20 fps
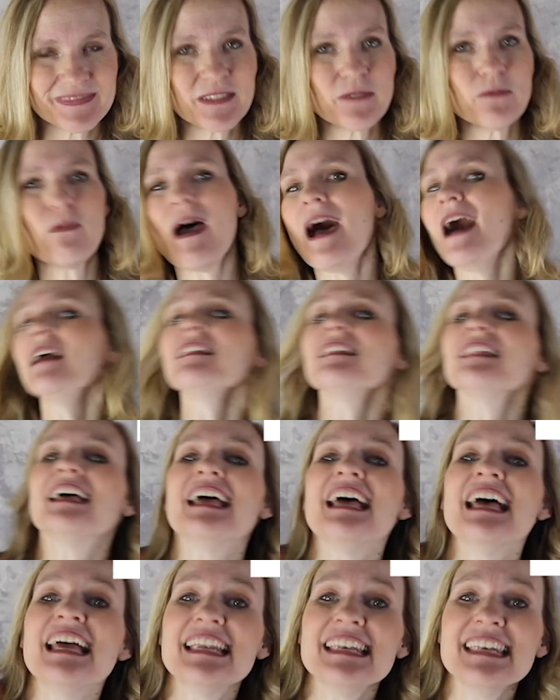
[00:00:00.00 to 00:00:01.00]
Well,
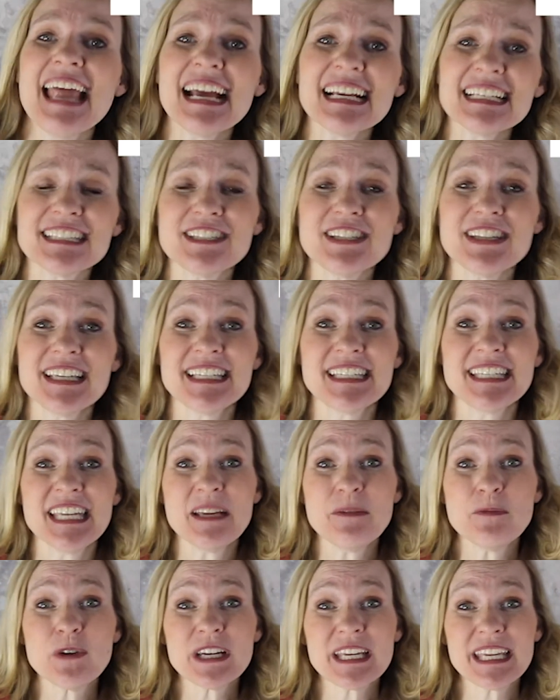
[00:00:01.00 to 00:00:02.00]
next to the
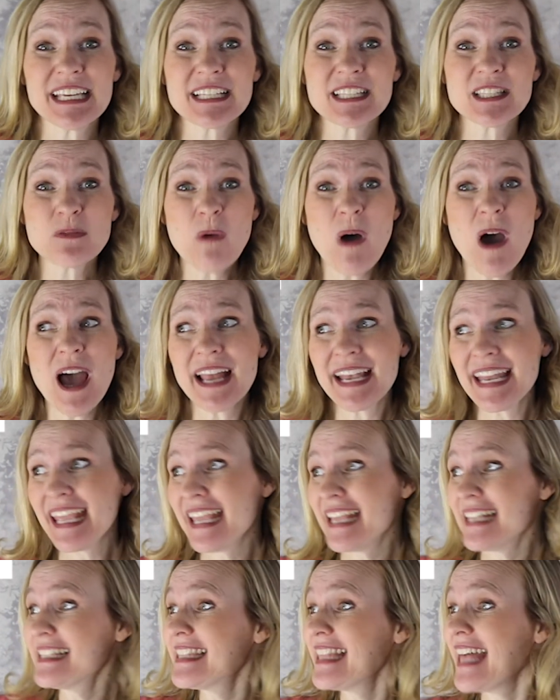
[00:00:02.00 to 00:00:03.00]
team-working swan
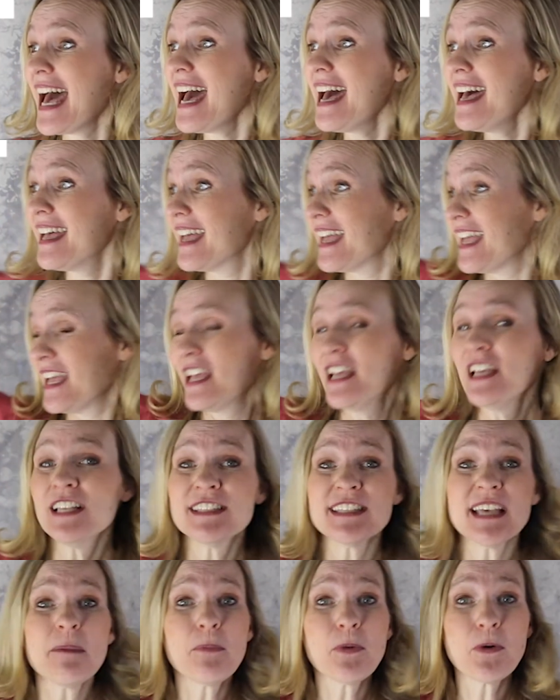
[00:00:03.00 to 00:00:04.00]
is the
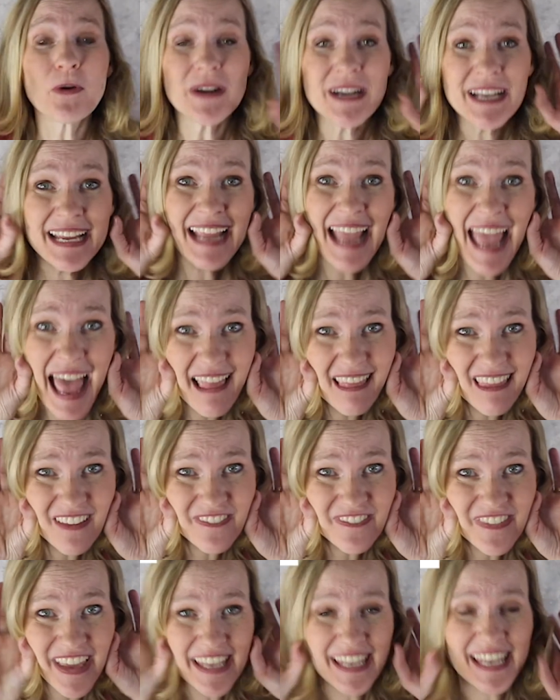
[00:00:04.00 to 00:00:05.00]
supporting
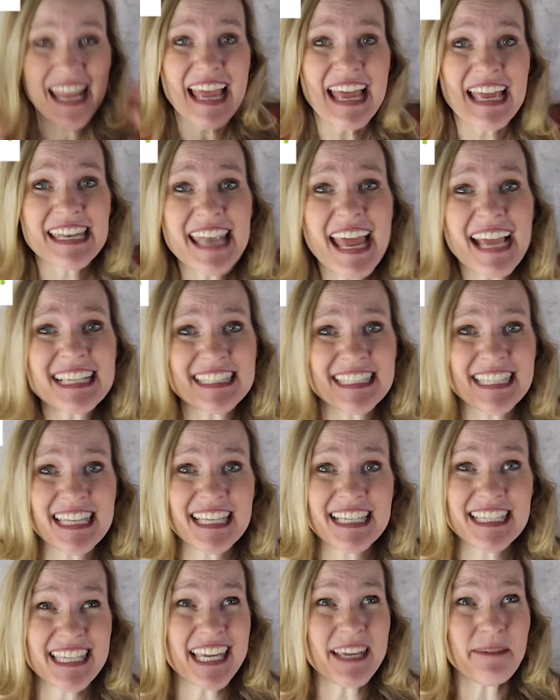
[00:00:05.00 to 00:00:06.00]
elephant. Next to the
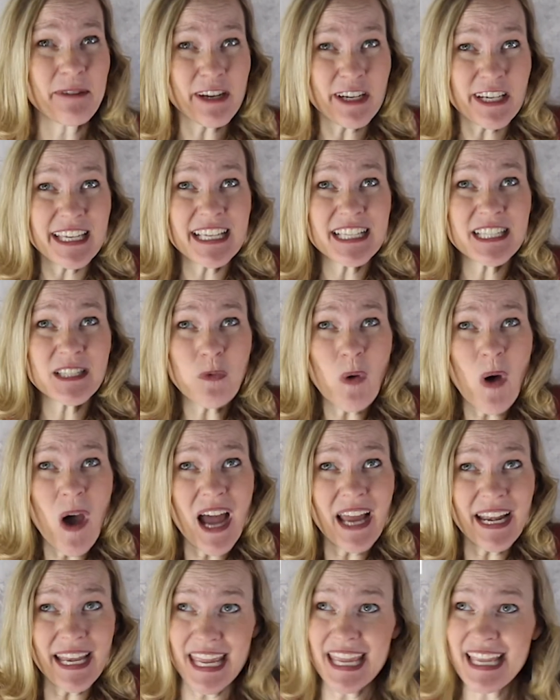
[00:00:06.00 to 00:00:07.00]
team-working swan
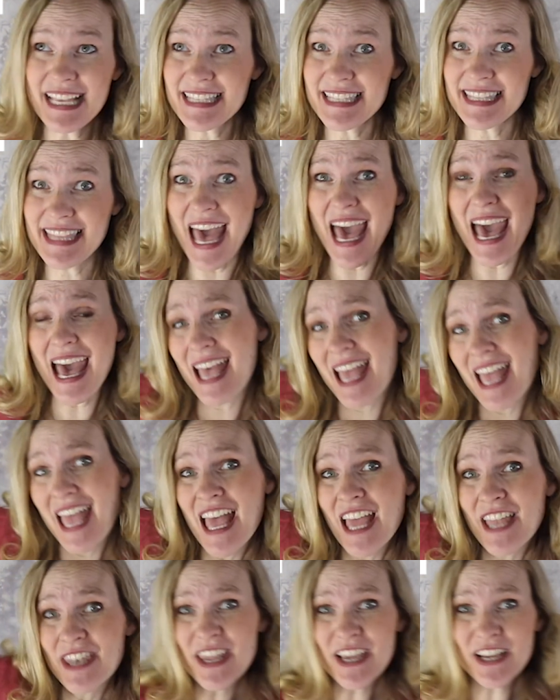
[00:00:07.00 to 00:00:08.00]
is the
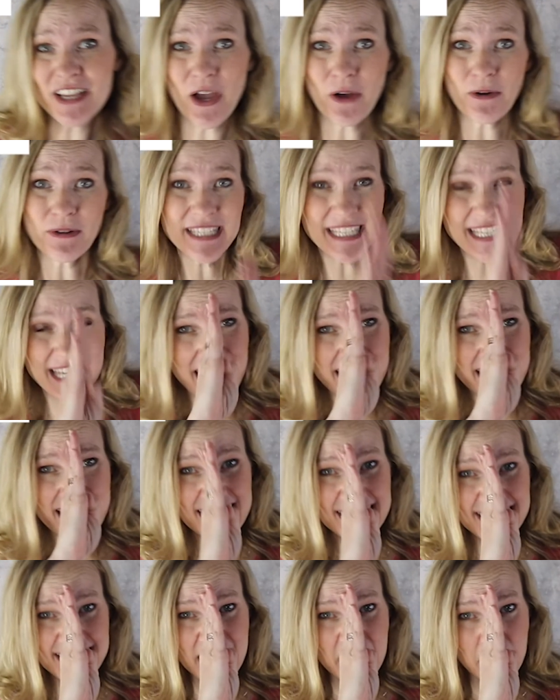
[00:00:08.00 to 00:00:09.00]
negotiating
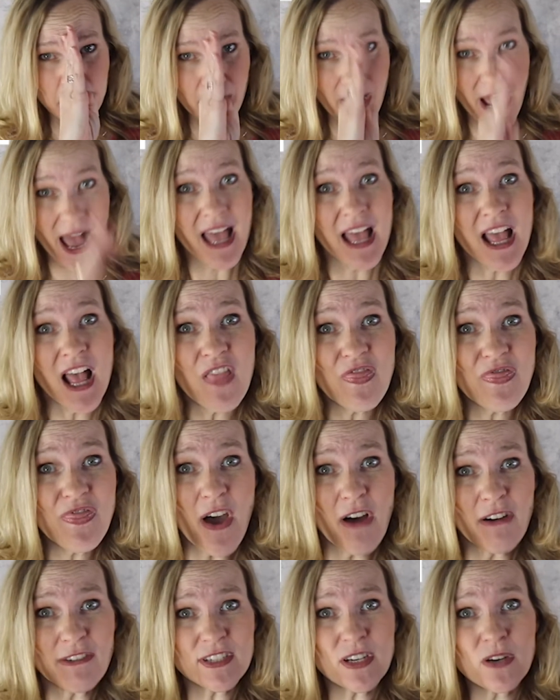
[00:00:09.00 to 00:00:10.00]
zebra.
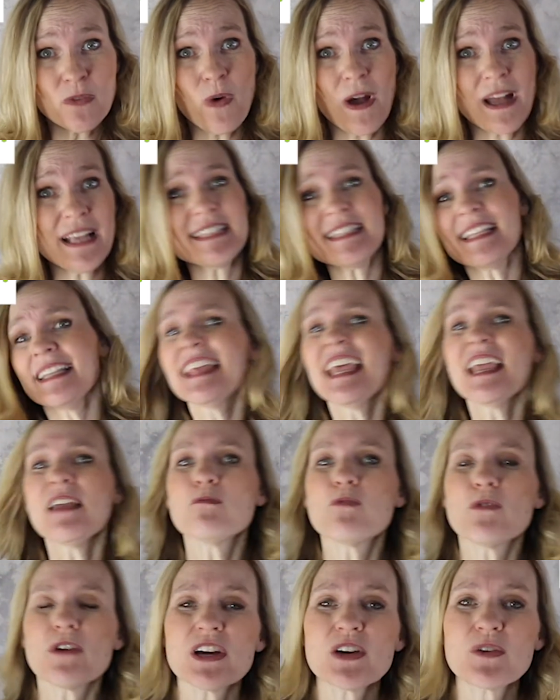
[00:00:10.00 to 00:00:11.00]
Those are ones that they
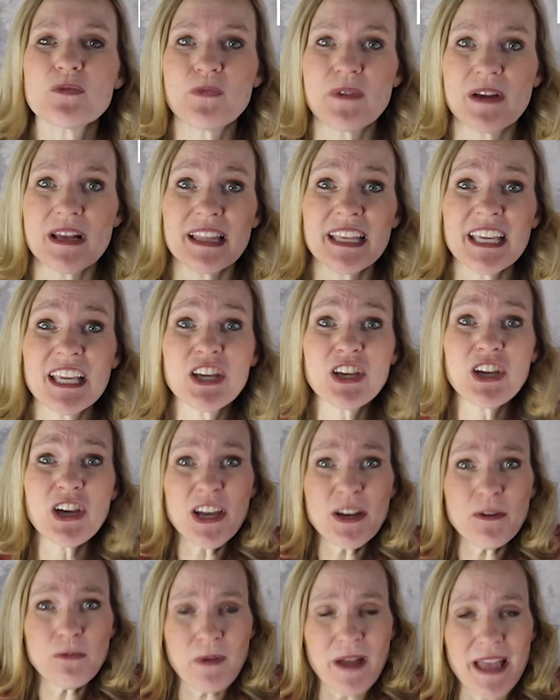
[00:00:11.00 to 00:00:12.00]
work really
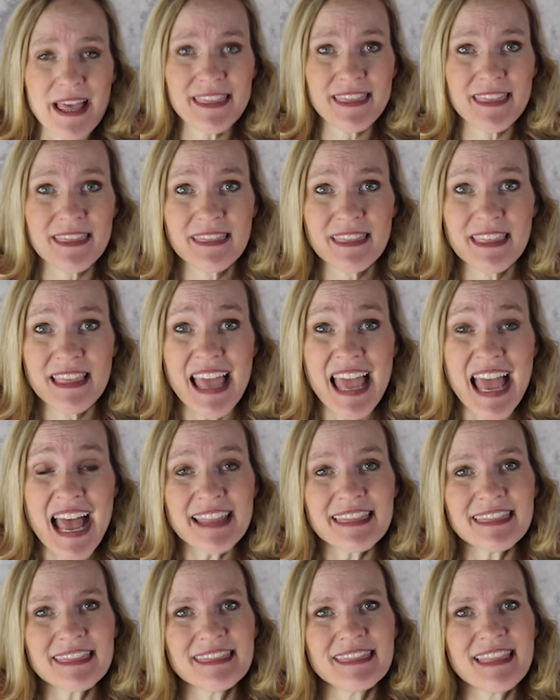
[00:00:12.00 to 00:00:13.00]
good with.
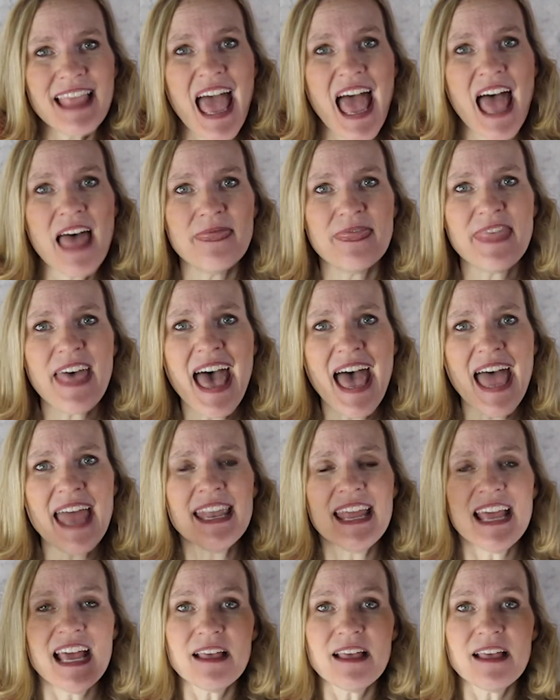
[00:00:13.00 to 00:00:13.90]
And then,